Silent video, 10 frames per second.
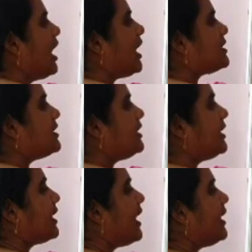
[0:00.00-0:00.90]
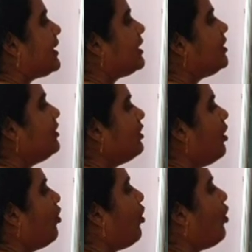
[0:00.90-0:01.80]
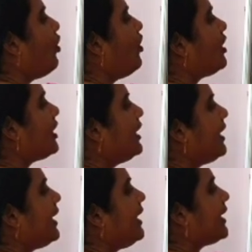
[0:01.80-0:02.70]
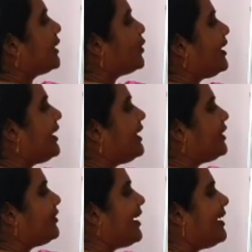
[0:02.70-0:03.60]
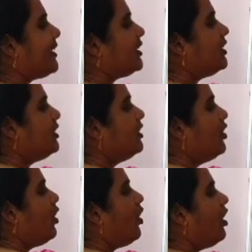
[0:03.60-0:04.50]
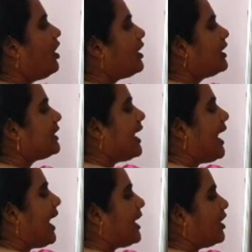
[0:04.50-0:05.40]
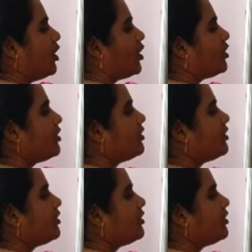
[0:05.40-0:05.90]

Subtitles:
acidic radical or electronegative radical or the anion.